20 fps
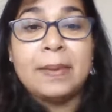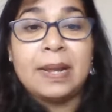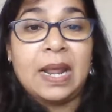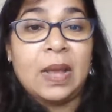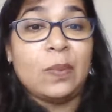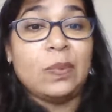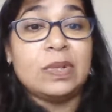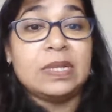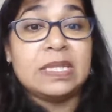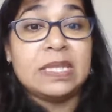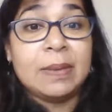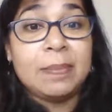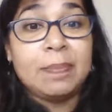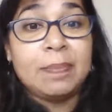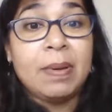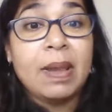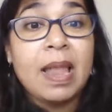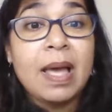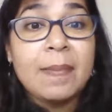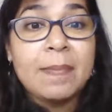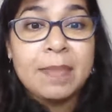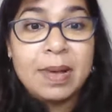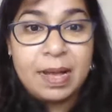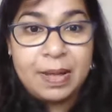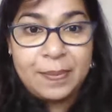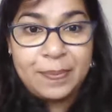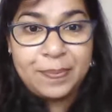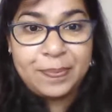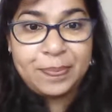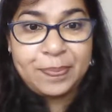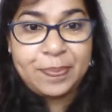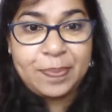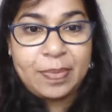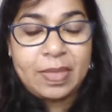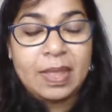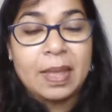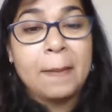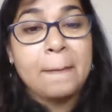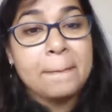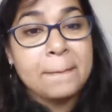but I will say plumber.
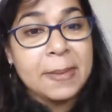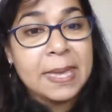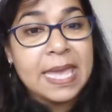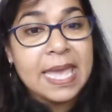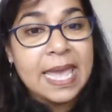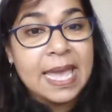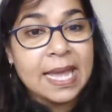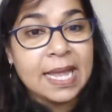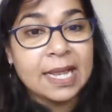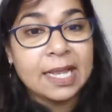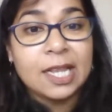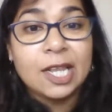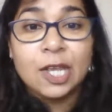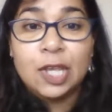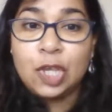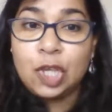Plumber